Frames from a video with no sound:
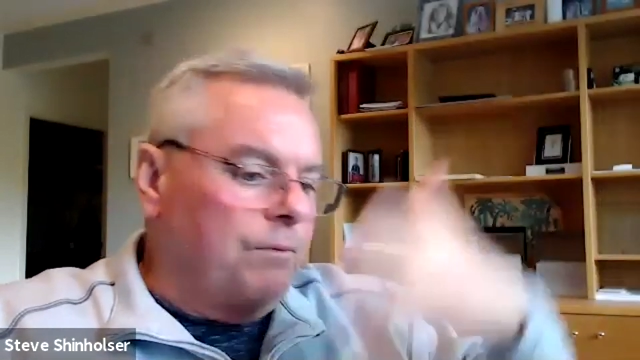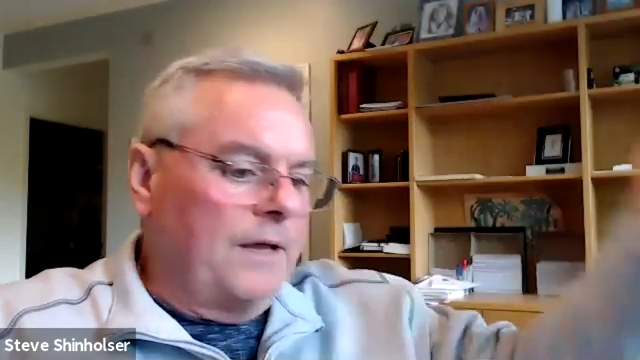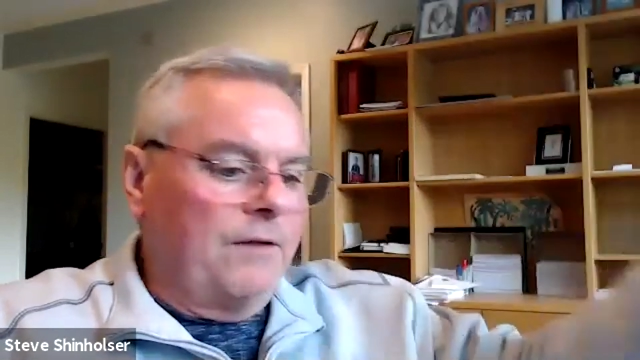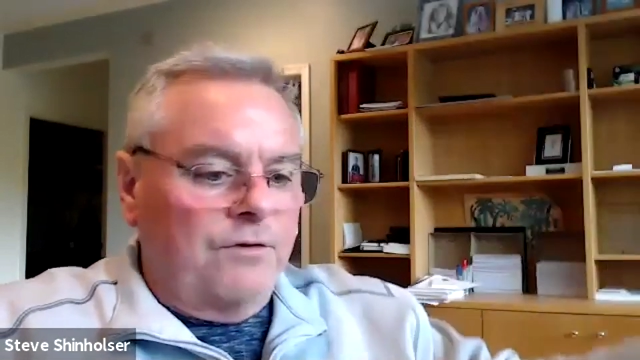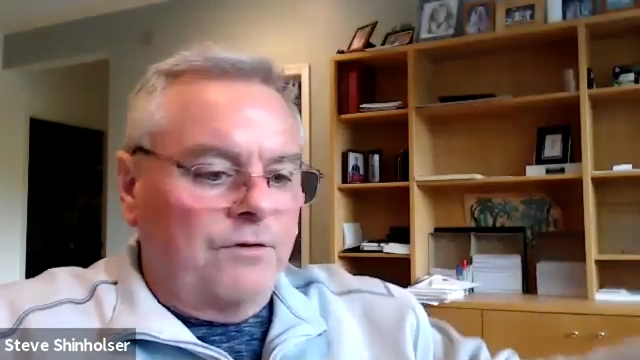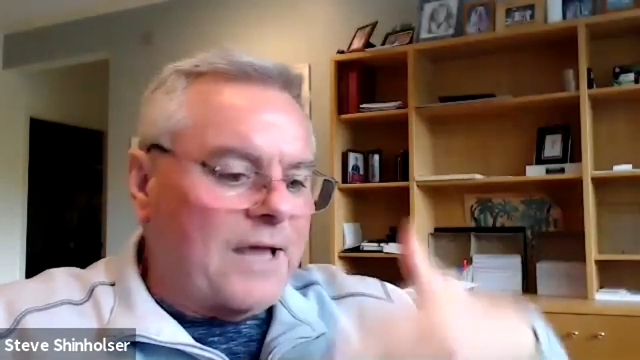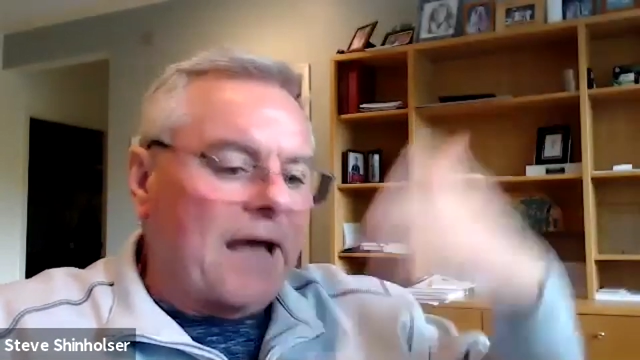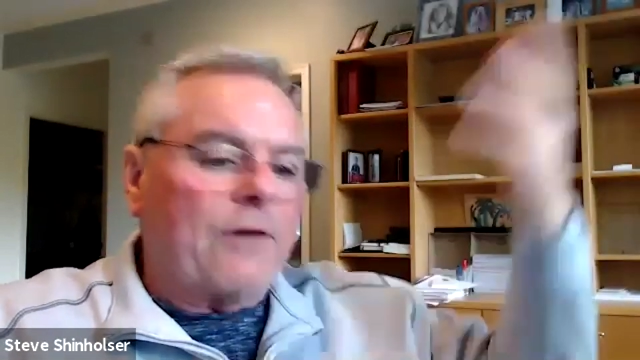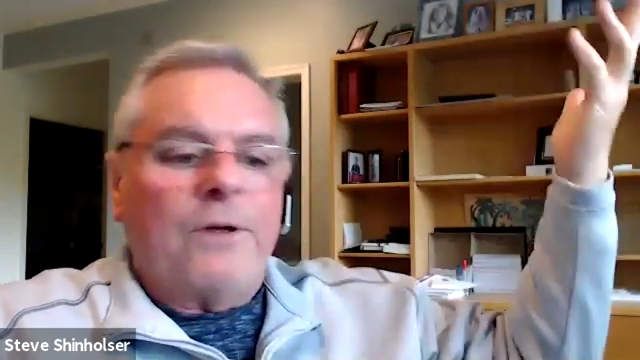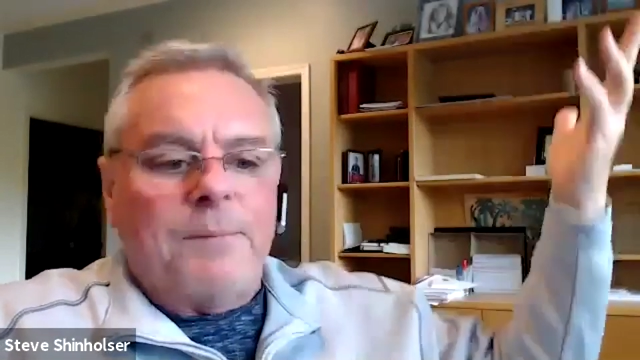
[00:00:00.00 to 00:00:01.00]
he's
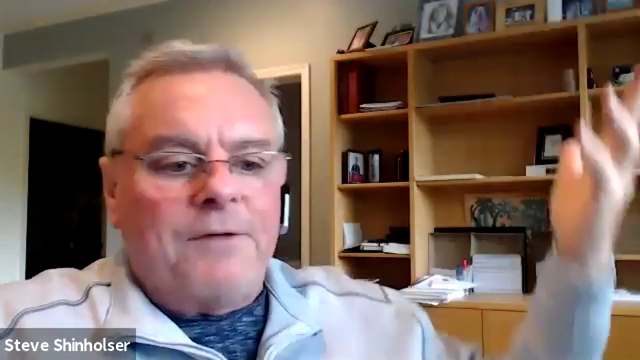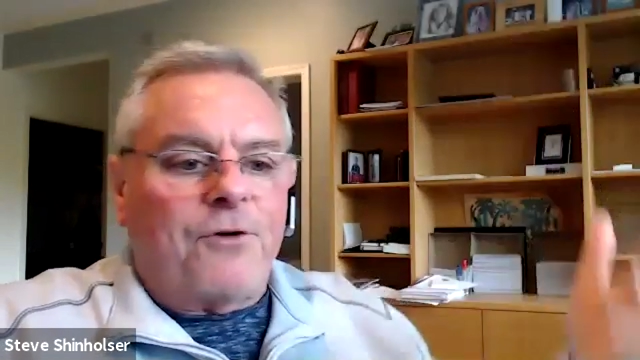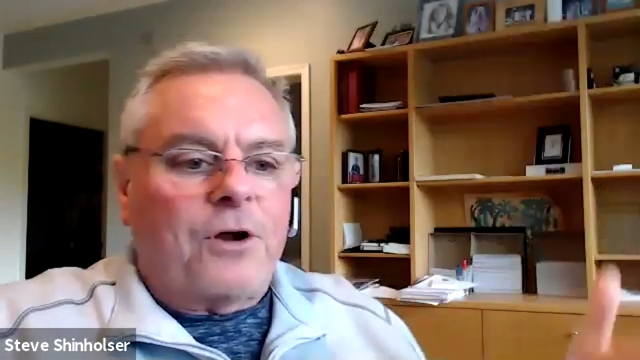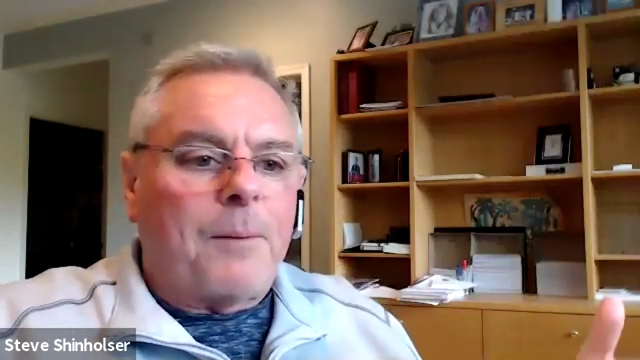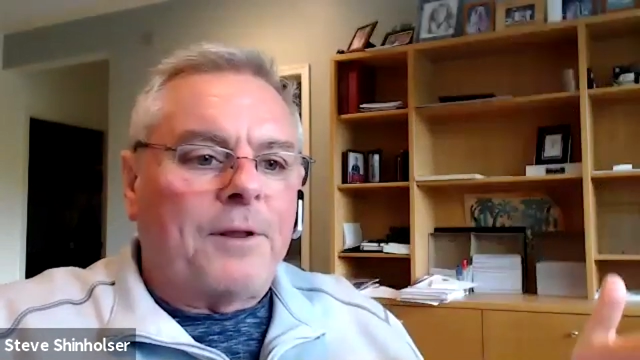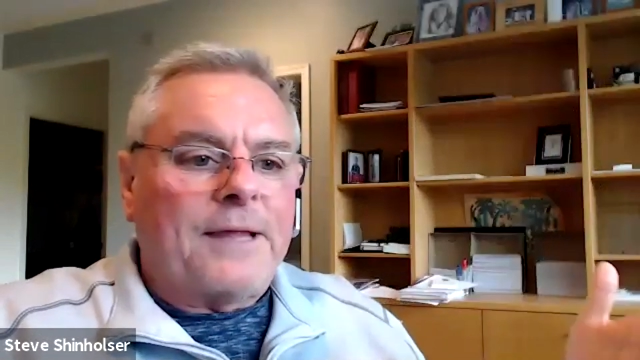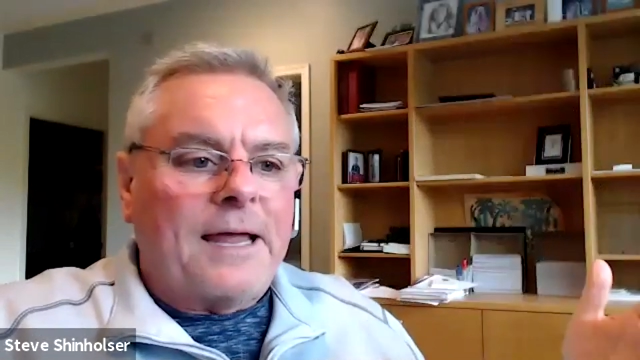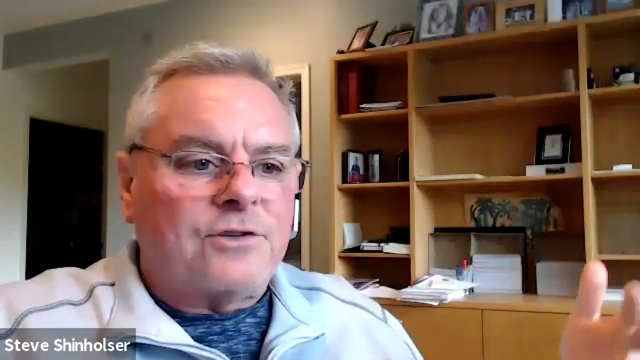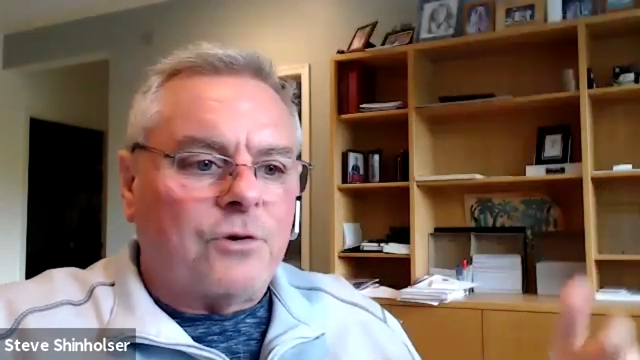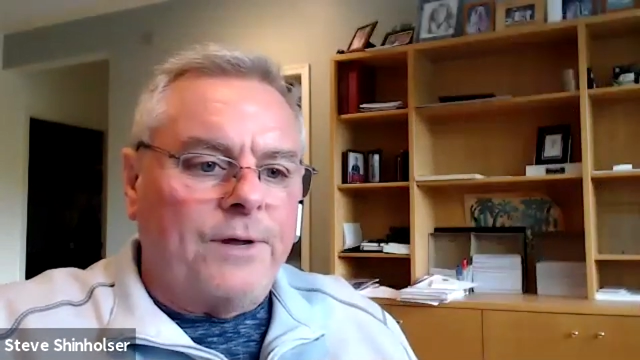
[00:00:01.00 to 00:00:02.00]
shadowing me for a couple of days